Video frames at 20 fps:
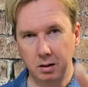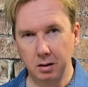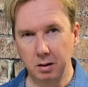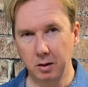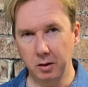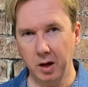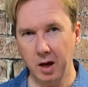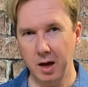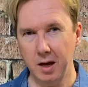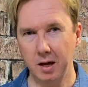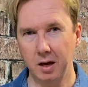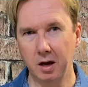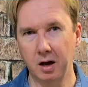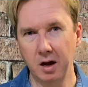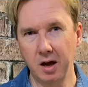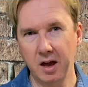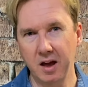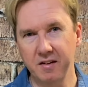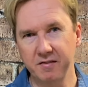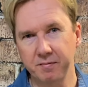Okay,
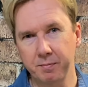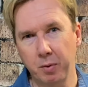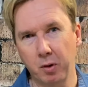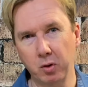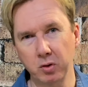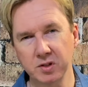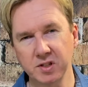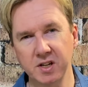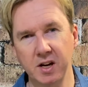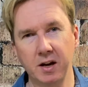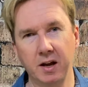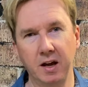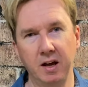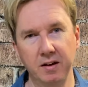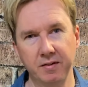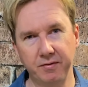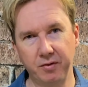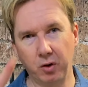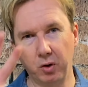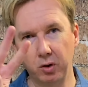I have paused it
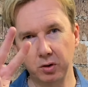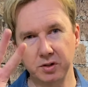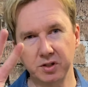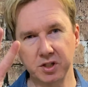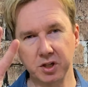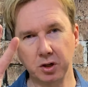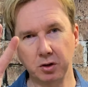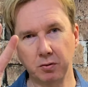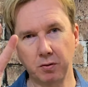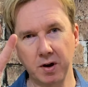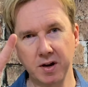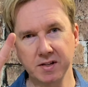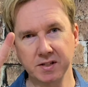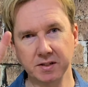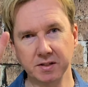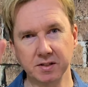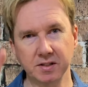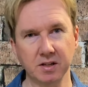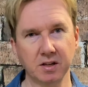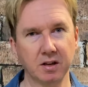here for 2
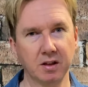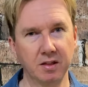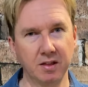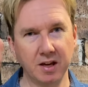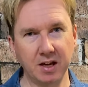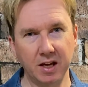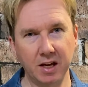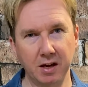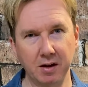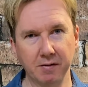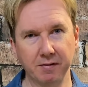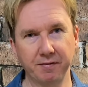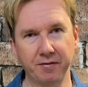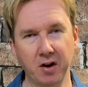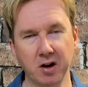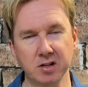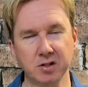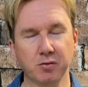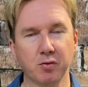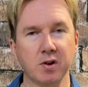reasons. The
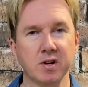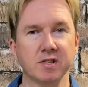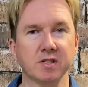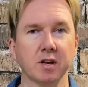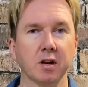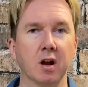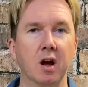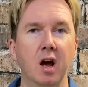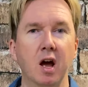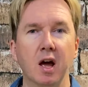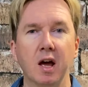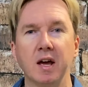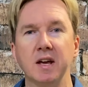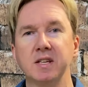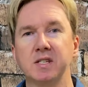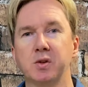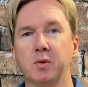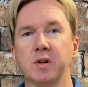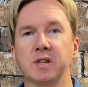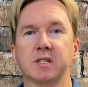first reason
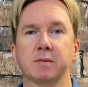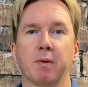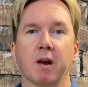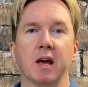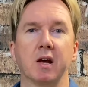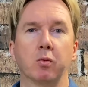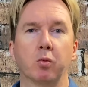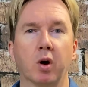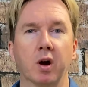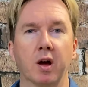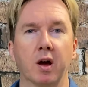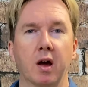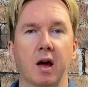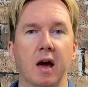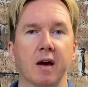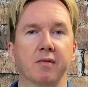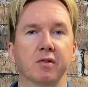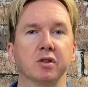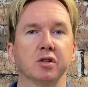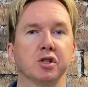is to explain why I
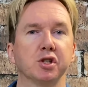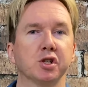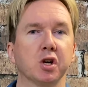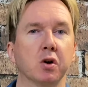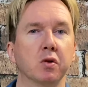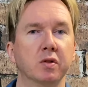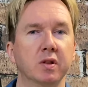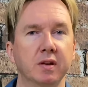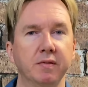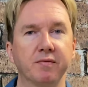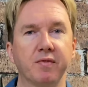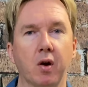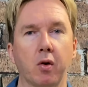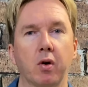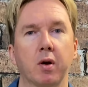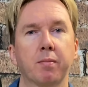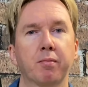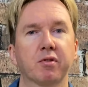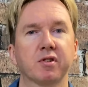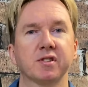haven't shown the
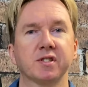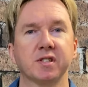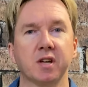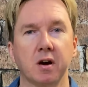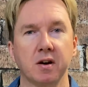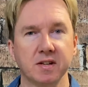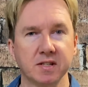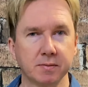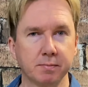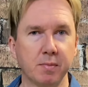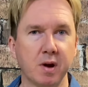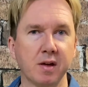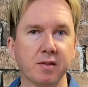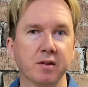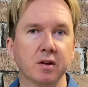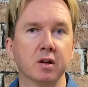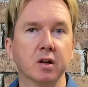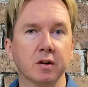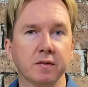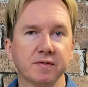very precise
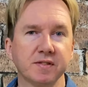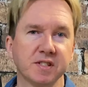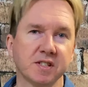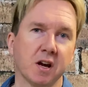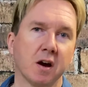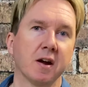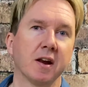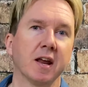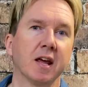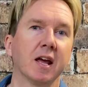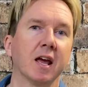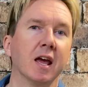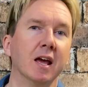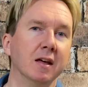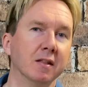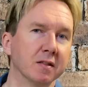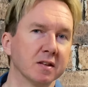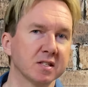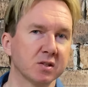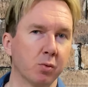method of sighting
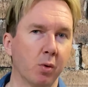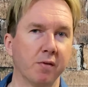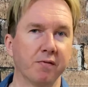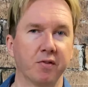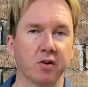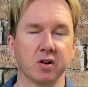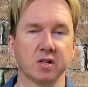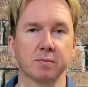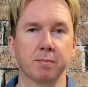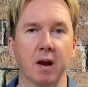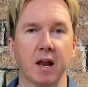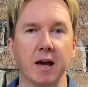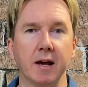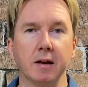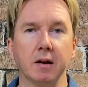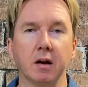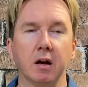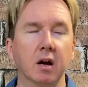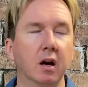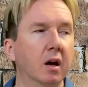in the Swampfox
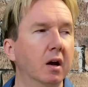Blade.